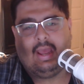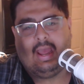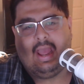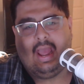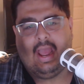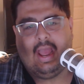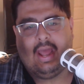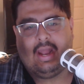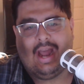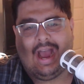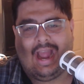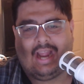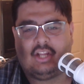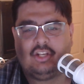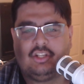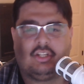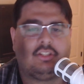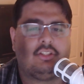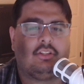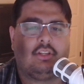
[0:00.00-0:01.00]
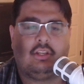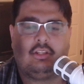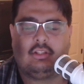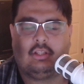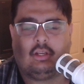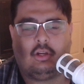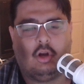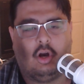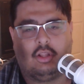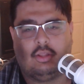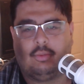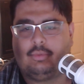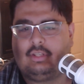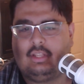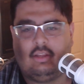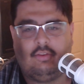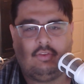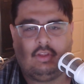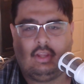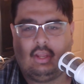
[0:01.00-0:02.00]
And I could just as easily call them
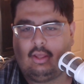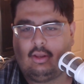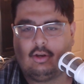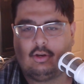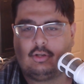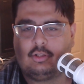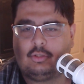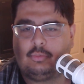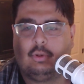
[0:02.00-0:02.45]
deviators,